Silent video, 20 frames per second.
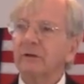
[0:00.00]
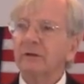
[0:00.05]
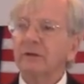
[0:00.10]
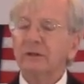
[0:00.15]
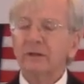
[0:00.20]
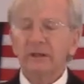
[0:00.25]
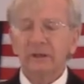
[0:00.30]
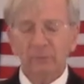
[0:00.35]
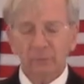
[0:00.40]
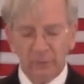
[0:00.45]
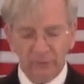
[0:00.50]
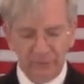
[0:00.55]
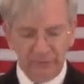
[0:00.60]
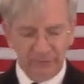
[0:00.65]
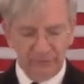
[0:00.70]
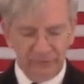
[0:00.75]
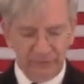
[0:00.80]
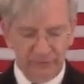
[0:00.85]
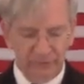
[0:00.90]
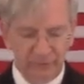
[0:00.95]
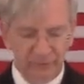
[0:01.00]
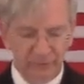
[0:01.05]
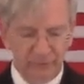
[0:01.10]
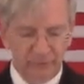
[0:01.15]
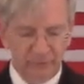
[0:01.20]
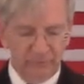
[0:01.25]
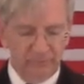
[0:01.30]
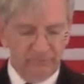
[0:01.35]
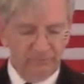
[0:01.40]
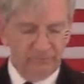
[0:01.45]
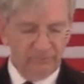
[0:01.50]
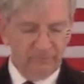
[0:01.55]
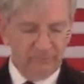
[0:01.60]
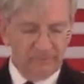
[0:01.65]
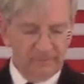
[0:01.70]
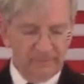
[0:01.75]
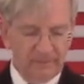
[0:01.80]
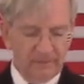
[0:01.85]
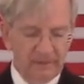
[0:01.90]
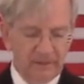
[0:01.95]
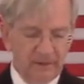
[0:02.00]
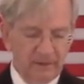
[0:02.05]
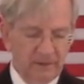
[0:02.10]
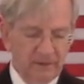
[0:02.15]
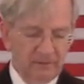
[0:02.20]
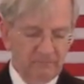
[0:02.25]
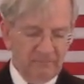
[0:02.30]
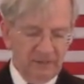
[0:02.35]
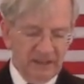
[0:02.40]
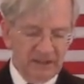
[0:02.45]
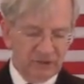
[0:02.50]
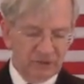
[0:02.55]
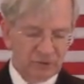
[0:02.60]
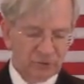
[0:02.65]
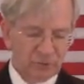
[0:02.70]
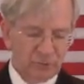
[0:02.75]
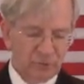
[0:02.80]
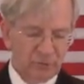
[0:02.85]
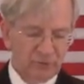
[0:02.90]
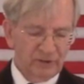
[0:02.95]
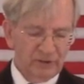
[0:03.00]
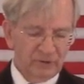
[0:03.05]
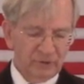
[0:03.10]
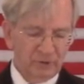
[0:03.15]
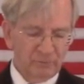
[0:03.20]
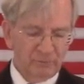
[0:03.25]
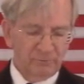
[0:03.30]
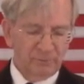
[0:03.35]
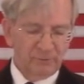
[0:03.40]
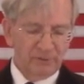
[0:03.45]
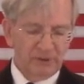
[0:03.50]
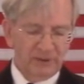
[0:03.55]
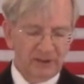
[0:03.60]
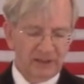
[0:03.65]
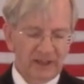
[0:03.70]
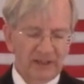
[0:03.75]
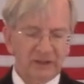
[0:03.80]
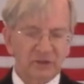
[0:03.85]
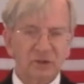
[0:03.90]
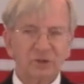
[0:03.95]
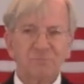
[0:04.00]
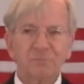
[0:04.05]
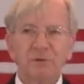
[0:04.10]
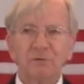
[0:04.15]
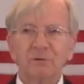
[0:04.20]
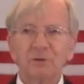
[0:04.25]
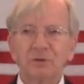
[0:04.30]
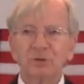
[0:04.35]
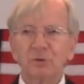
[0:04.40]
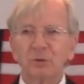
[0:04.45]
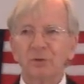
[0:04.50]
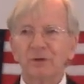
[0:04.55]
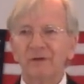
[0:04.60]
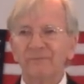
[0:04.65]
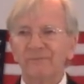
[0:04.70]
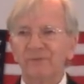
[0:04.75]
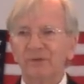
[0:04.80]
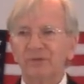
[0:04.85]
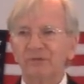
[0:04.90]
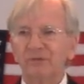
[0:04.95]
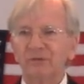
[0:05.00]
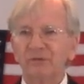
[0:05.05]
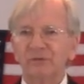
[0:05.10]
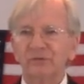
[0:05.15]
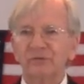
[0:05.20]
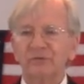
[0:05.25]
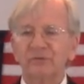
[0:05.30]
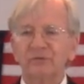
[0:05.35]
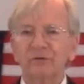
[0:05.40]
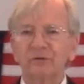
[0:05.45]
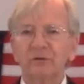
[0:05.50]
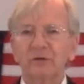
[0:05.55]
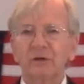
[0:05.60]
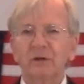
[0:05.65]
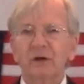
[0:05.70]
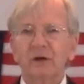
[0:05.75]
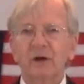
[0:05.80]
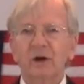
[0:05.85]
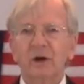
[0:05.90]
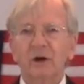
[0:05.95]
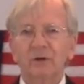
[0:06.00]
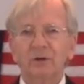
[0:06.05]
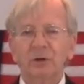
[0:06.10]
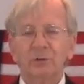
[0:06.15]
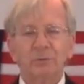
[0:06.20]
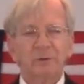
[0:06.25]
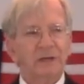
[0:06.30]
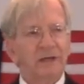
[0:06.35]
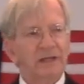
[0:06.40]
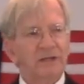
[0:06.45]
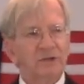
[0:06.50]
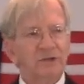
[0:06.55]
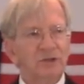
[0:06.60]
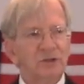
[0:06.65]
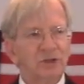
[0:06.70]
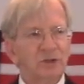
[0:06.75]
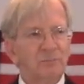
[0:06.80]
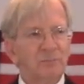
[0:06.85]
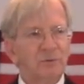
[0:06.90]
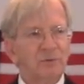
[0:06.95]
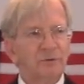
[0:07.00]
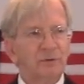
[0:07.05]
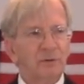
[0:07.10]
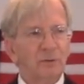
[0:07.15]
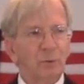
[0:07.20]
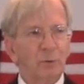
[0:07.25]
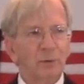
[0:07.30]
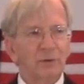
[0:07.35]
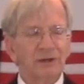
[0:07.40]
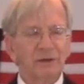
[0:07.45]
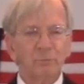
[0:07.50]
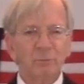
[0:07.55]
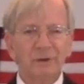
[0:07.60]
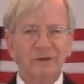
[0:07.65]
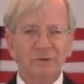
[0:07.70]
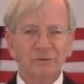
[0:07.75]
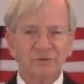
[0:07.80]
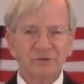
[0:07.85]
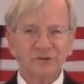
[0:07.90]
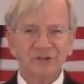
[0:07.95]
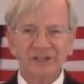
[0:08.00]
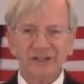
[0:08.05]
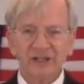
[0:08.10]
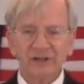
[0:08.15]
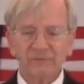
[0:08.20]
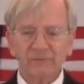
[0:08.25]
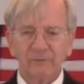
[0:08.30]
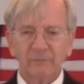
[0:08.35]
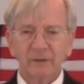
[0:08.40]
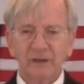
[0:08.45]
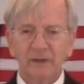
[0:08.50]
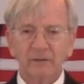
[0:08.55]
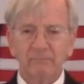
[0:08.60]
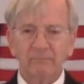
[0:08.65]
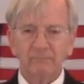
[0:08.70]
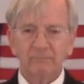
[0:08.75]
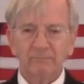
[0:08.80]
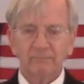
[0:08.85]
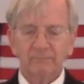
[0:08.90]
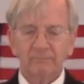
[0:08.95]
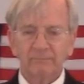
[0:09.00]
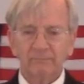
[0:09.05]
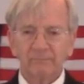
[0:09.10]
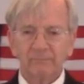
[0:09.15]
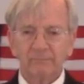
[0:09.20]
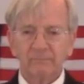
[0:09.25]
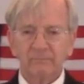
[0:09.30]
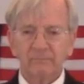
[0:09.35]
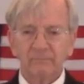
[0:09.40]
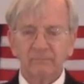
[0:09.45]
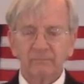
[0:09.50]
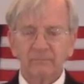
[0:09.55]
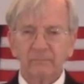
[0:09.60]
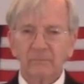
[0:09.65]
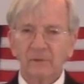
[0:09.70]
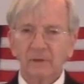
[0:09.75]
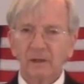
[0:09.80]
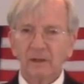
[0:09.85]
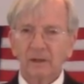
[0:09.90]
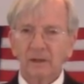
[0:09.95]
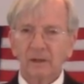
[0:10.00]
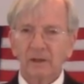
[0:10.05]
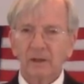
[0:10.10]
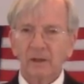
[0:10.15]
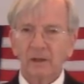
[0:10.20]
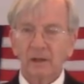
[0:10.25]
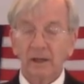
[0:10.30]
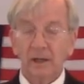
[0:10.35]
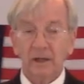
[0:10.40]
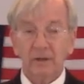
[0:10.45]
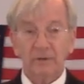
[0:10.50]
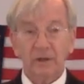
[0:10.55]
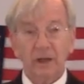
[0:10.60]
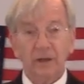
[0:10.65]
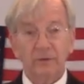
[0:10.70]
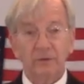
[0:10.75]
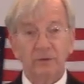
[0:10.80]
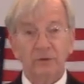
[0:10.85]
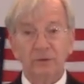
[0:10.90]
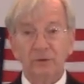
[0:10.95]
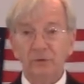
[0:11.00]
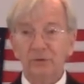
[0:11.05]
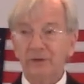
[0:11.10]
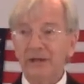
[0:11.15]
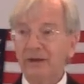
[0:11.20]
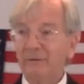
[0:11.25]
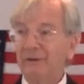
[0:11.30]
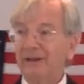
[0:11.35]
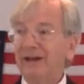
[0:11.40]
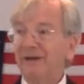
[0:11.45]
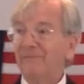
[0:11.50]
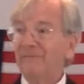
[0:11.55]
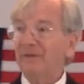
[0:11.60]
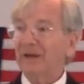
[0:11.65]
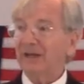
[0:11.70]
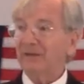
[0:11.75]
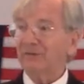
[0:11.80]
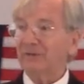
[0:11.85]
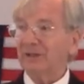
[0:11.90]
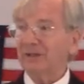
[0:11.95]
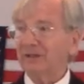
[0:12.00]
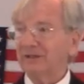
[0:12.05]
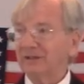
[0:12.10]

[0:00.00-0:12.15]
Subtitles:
in order to make sure you're putting a spiritual emphasis on your relationship with the Lord and what you're seeking from Him. Now, you can do that without fasting.